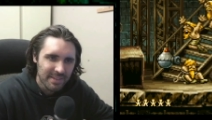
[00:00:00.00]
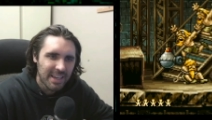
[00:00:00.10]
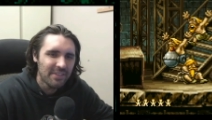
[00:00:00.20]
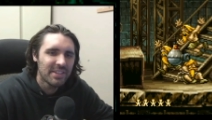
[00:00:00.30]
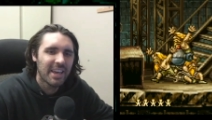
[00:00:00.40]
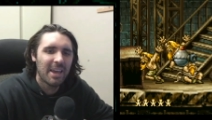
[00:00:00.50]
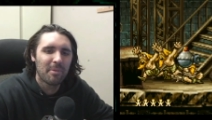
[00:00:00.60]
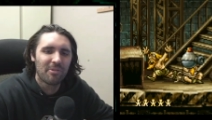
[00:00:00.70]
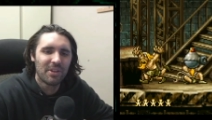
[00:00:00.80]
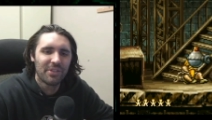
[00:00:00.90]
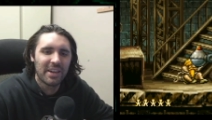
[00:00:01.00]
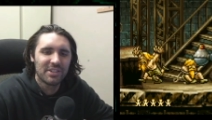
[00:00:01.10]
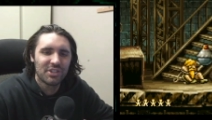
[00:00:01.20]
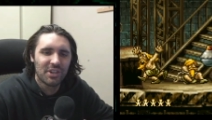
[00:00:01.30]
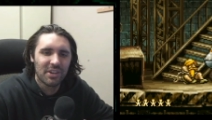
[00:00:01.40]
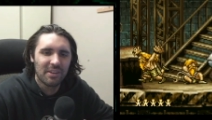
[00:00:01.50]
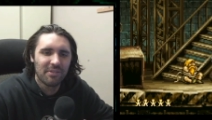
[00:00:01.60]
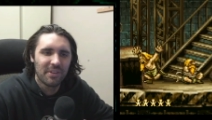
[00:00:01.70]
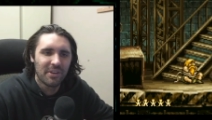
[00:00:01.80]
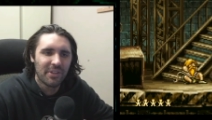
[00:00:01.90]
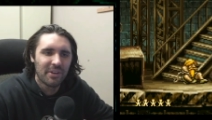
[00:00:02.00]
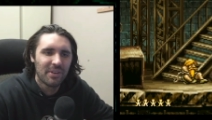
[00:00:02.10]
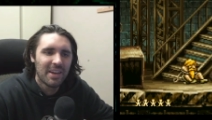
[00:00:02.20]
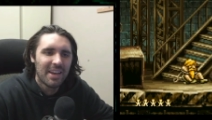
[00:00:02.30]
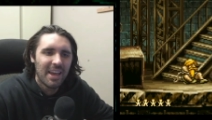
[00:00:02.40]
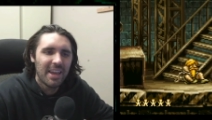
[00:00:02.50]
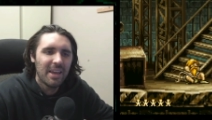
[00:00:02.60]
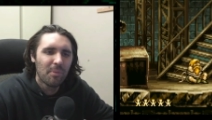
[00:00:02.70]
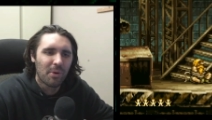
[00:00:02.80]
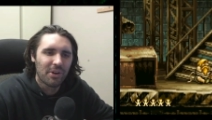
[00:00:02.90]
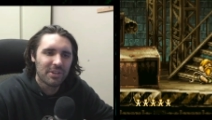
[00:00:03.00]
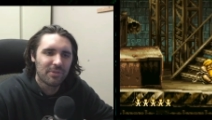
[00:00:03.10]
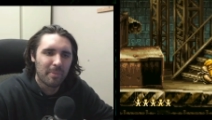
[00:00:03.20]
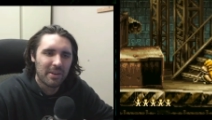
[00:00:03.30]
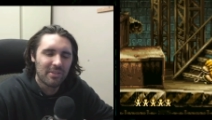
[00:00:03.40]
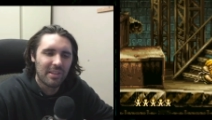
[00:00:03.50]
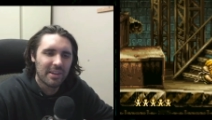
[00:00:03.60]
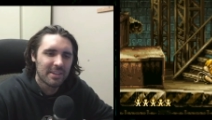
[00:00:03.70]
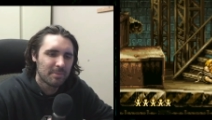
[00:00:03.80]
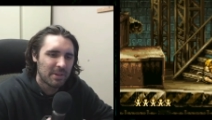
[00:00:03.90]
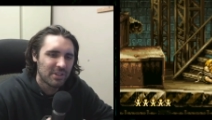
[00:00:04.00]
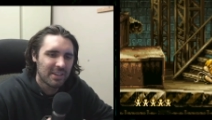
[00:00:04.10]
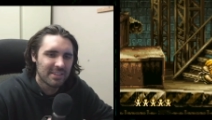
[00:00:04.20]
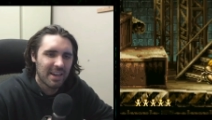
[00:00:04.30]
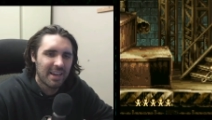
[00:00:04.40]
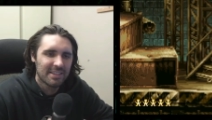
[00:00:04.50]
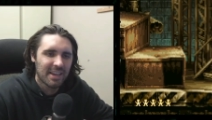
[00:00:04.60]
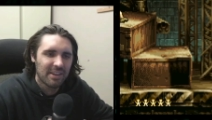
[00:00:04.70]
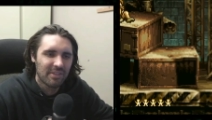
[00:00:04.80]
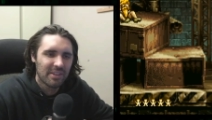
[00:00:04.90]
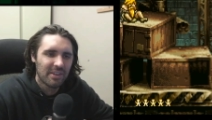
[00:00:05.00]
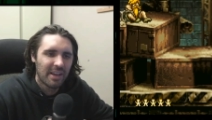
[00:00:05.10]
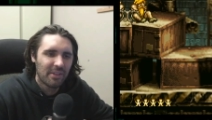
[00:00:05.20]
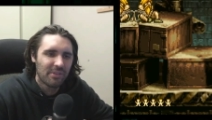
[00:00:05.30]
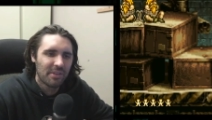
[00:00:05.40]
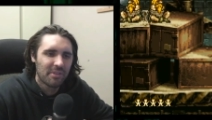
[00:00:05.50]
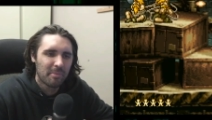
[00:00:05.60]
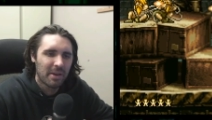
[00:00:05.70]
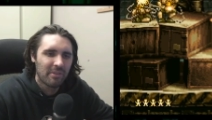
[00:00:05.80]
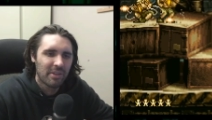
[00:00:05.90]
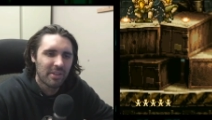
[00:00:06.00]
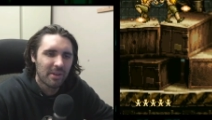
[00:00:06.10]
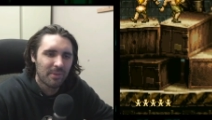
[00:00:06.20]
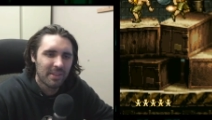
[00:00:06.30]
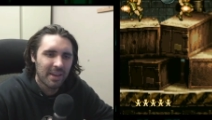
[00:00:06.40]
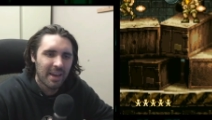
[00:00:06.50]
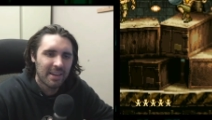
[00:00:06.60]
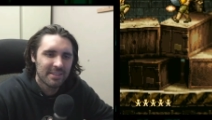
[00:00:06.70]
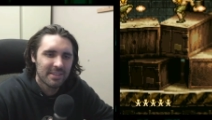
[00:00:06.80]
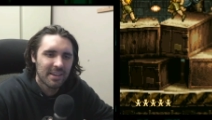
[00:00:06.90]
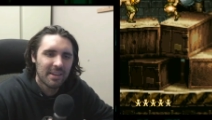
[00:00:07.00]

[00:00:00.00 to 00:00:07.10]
It gives the game a real nice chunky feel though. It, it works for Metal Slug, especially because it has kind of a little health system and everything with the gas.